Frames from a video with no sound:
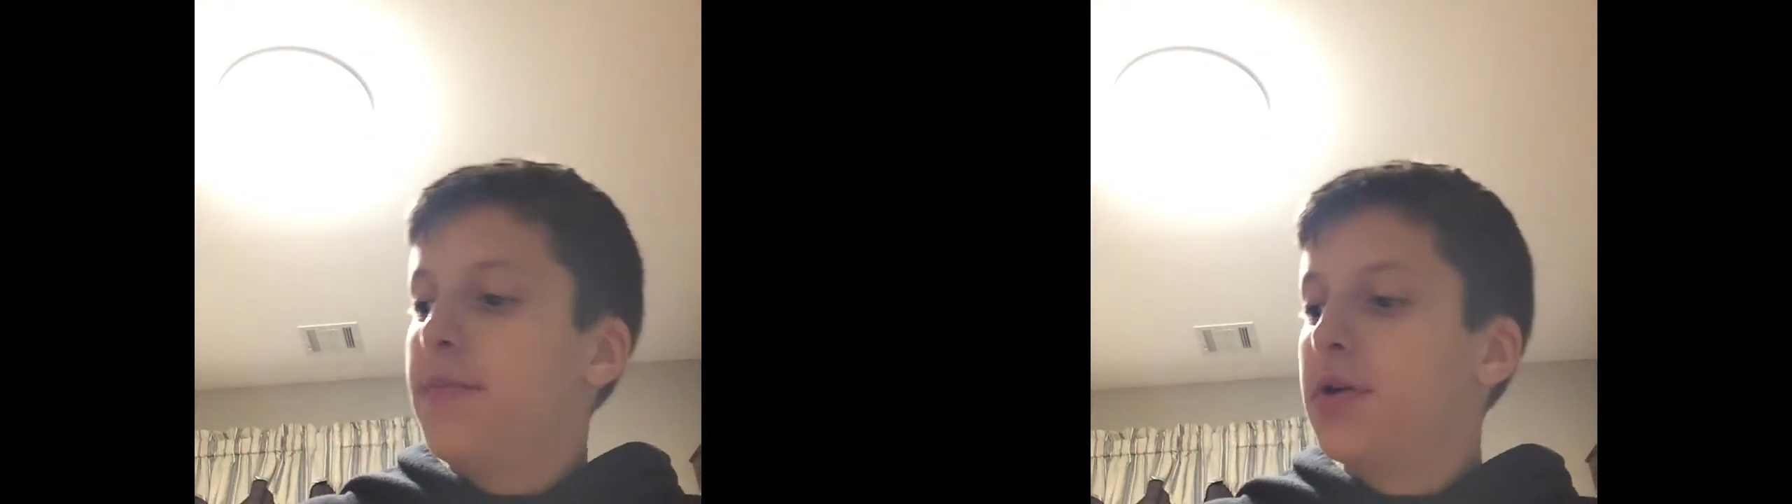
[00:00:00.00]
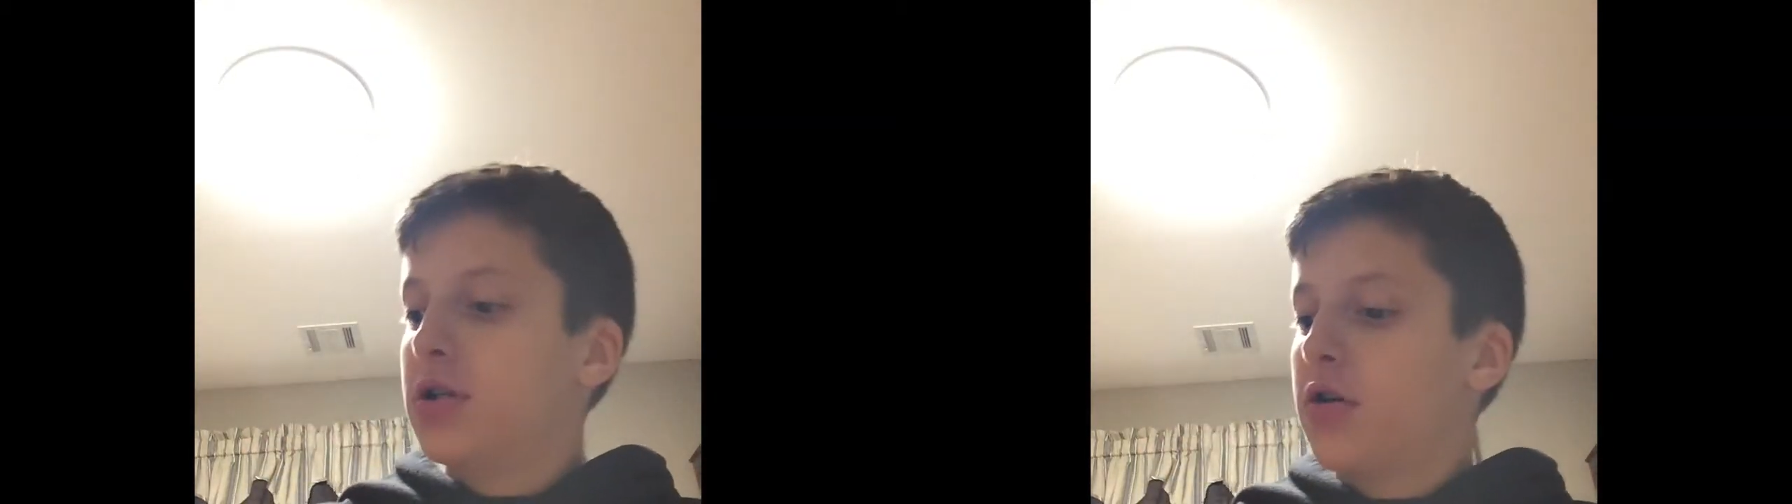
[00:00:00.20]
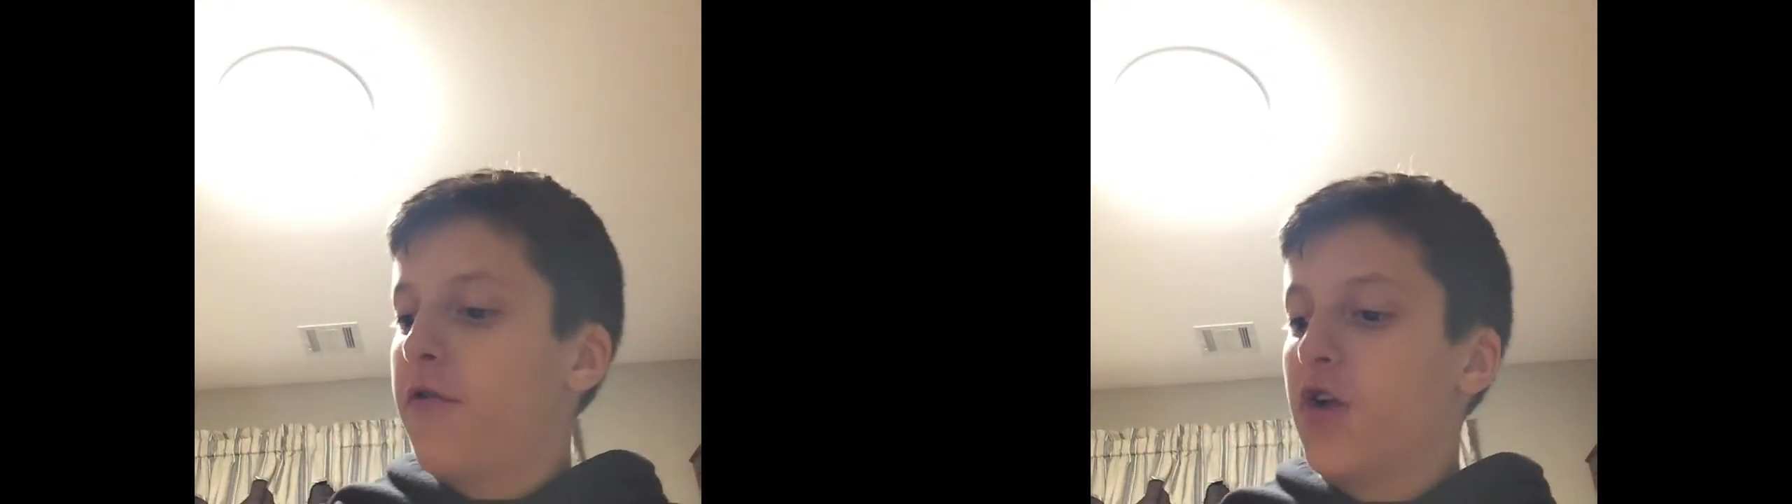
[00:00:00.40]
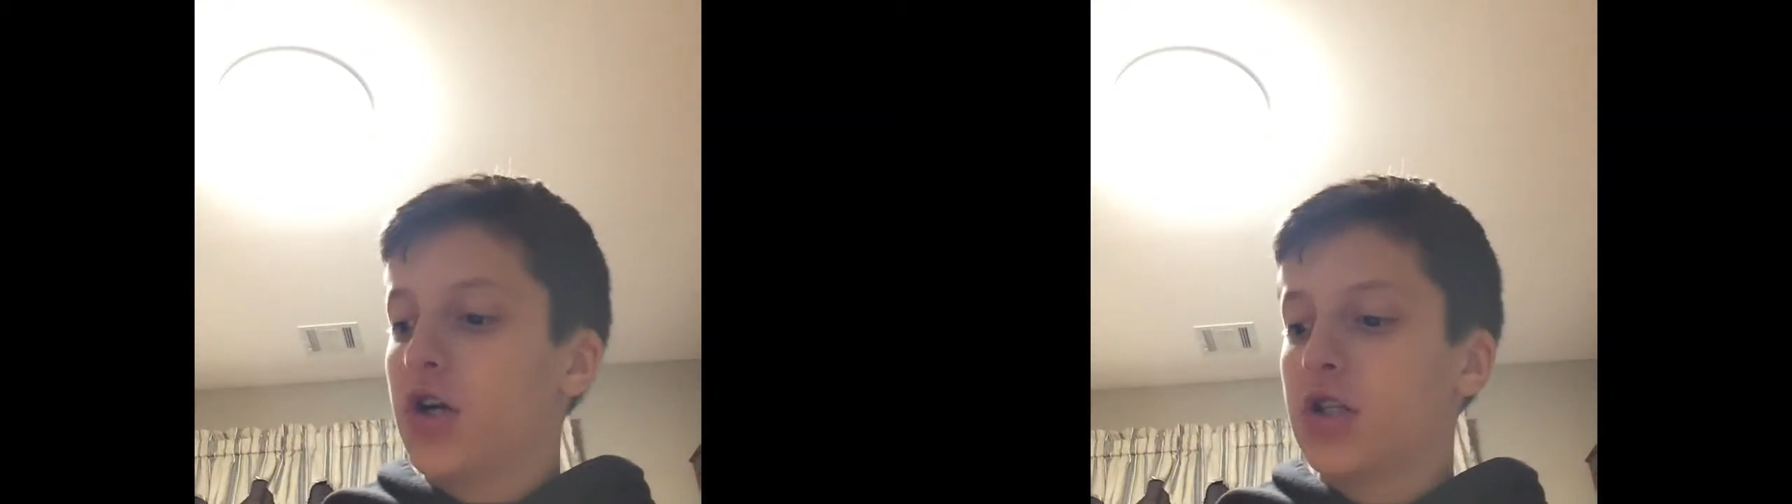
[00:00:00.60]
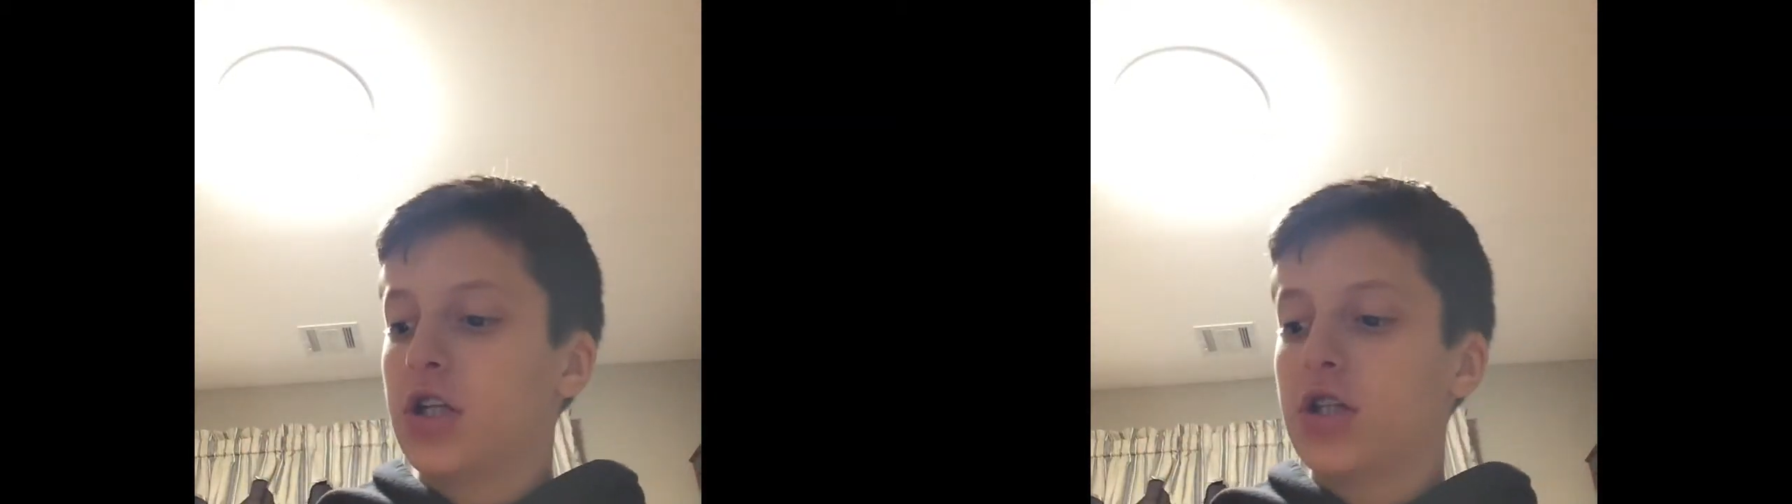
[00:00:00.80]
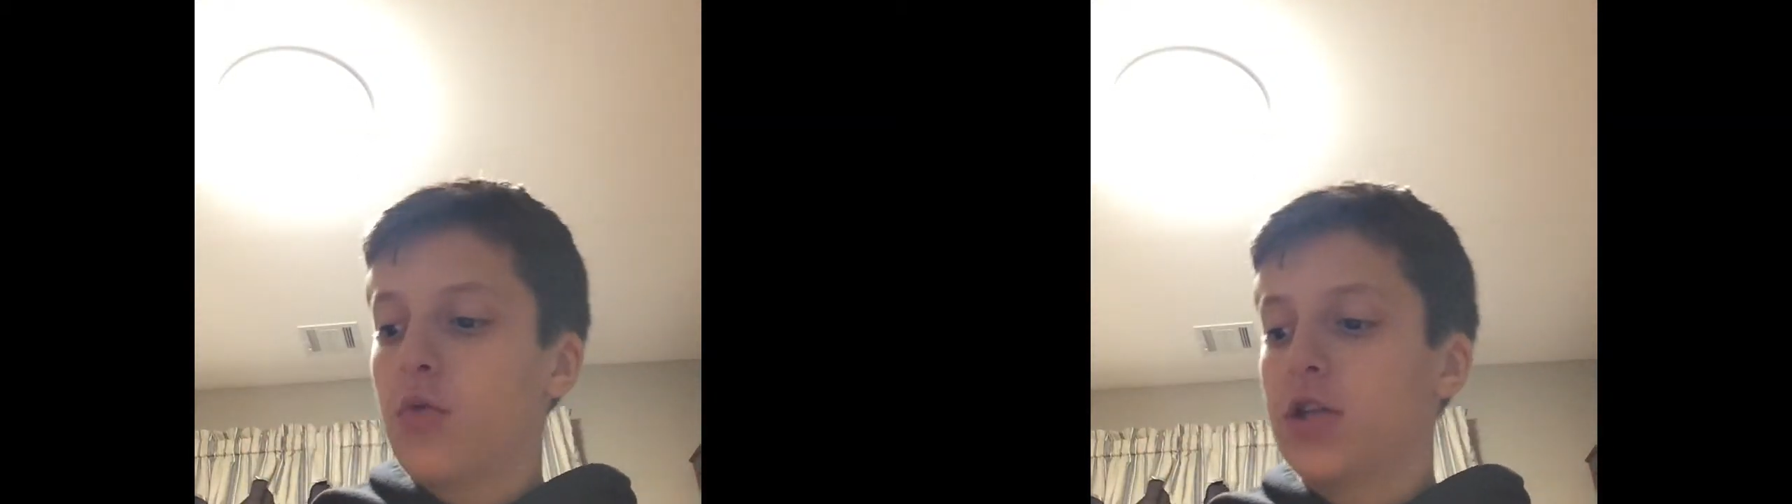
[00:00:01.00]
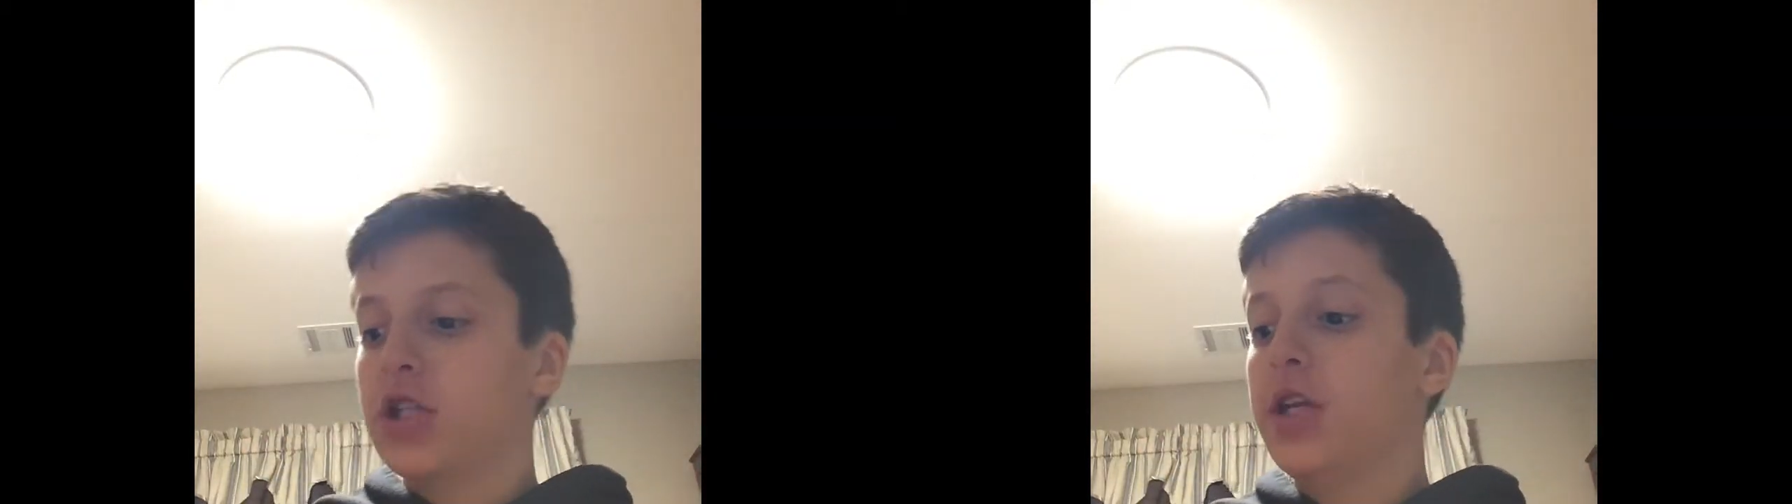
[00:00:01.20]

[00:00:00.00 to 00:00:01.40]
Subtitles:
But, so first, let's go with the